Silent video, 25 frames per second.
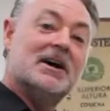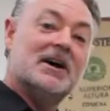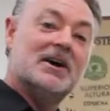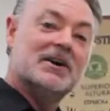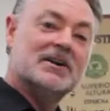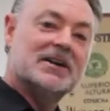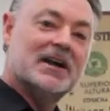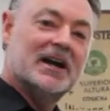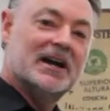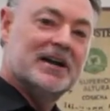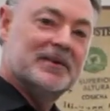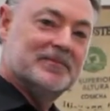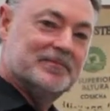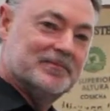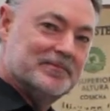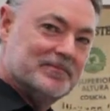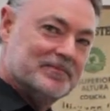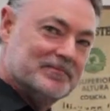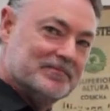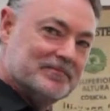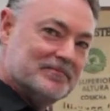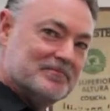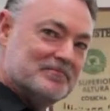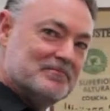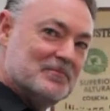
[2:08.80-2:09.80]
Okay,
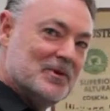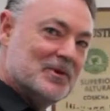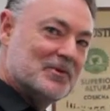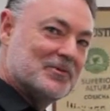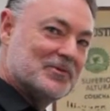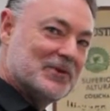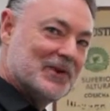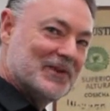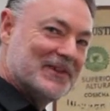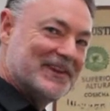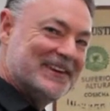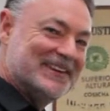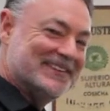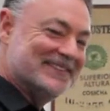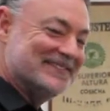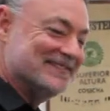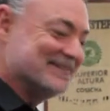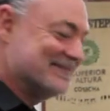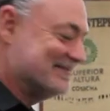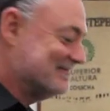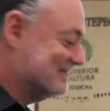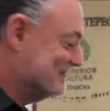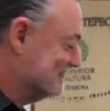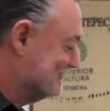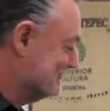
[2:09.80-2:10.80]
milk frothing.
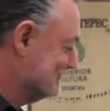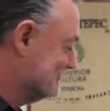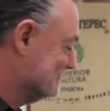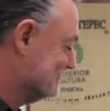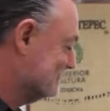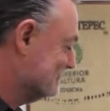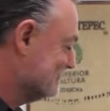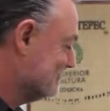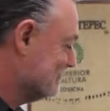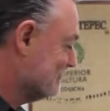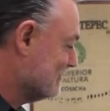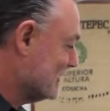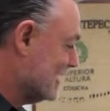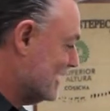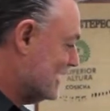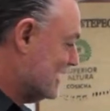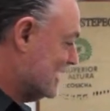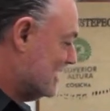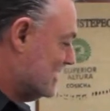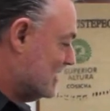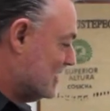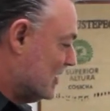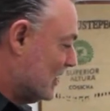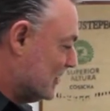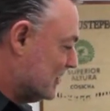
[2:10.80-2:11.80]

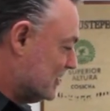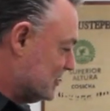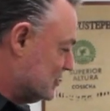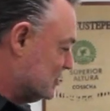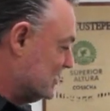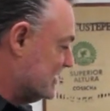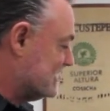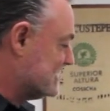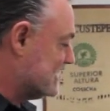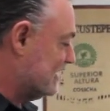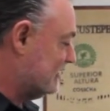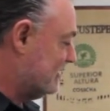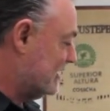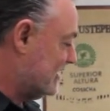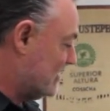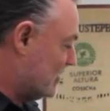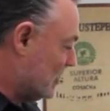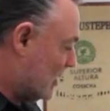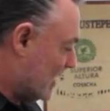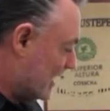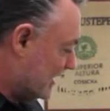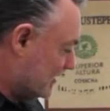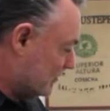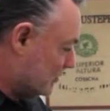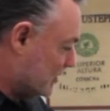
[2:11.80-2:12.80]
On the
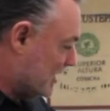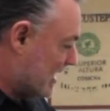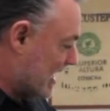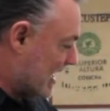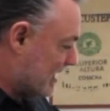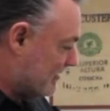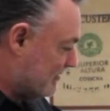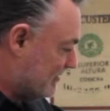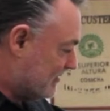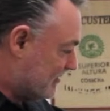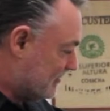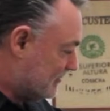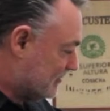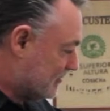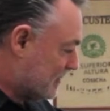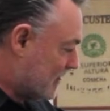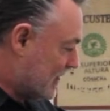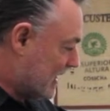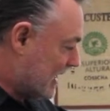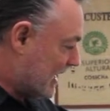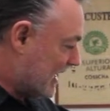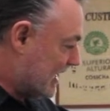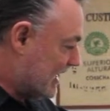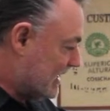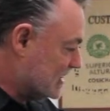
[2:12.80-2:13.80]
G79 we have
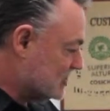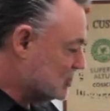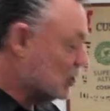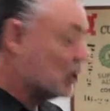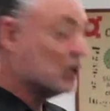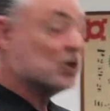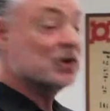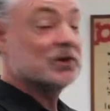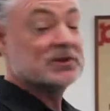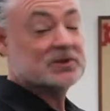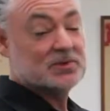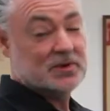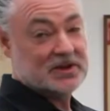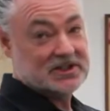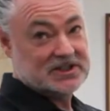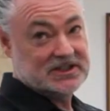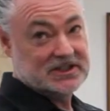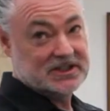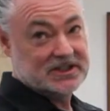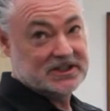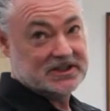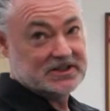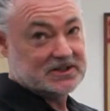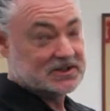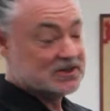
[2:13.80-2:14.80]
a toggle switch
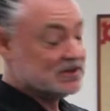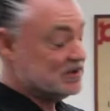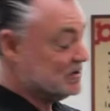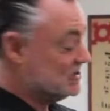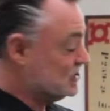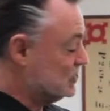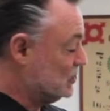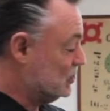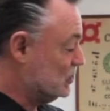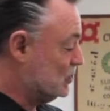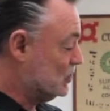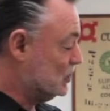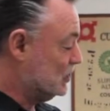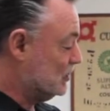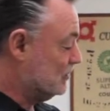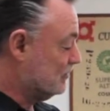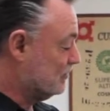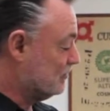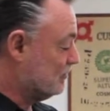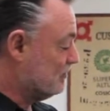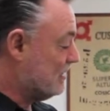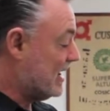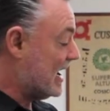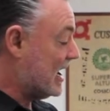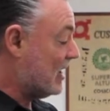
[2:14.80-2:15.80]
here to
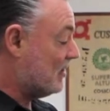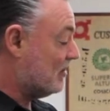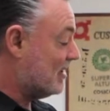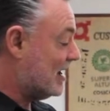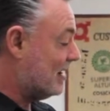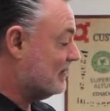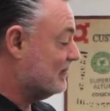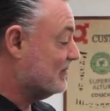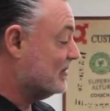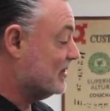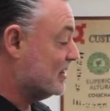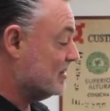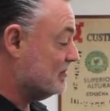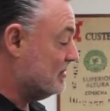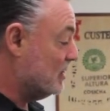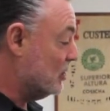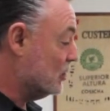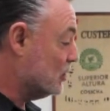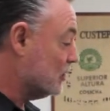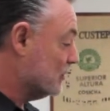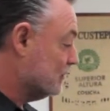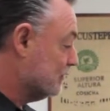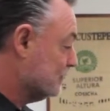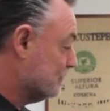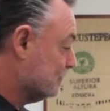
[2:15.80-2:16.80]
power up for the
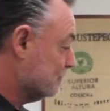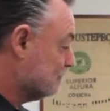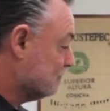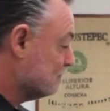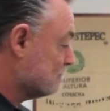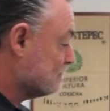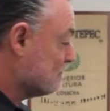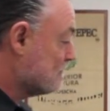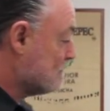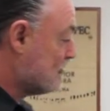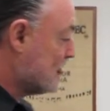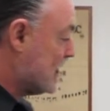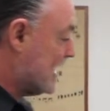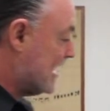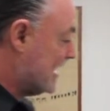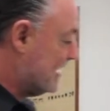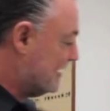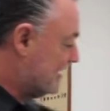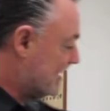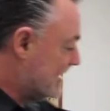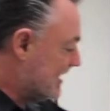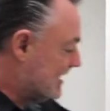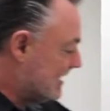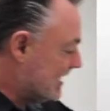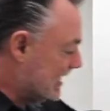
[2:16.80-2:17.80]
milk,
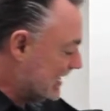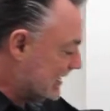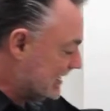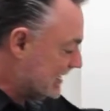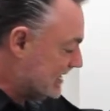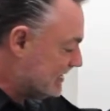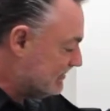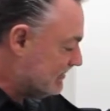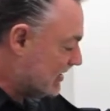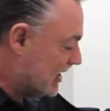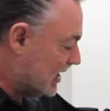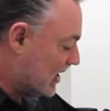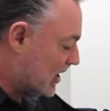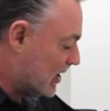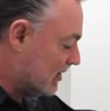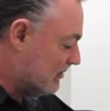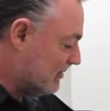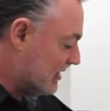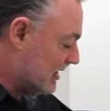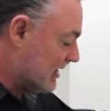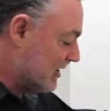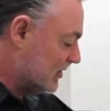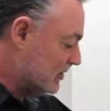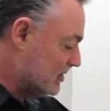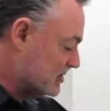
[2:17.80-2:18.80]
and then a lever
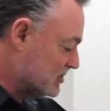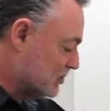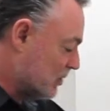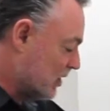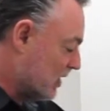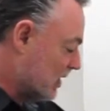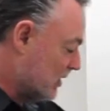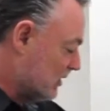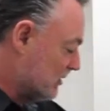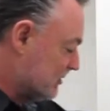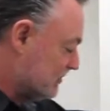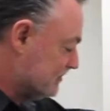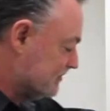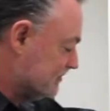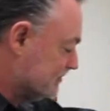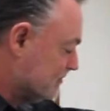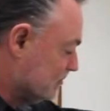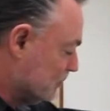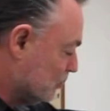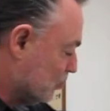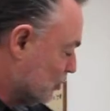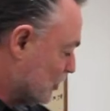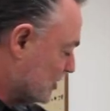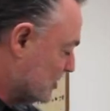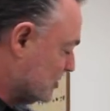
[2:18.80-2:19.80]
over here as well,
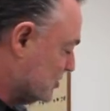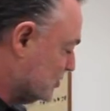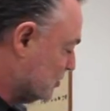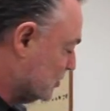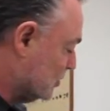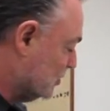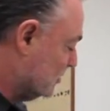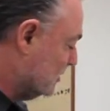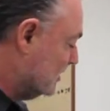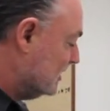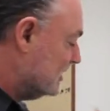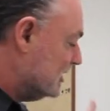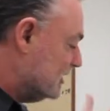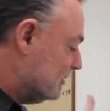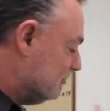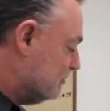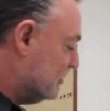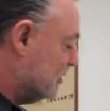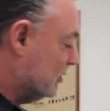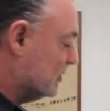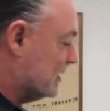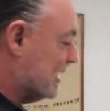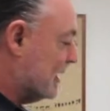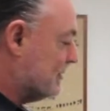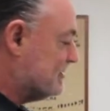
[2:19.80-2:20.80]
which will
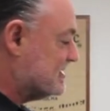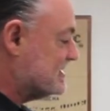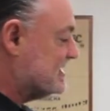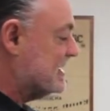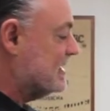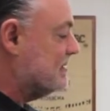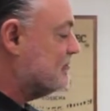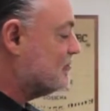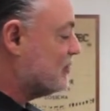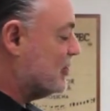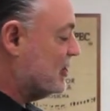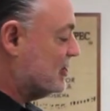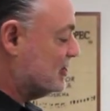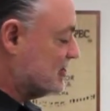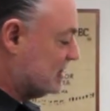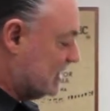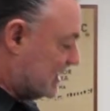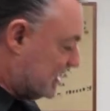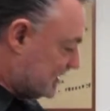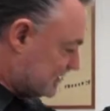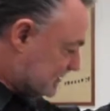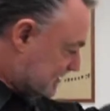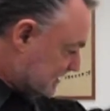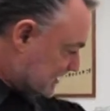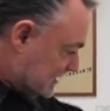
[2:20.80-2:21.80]
build up steam
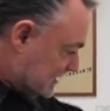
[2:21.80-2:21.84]
pressure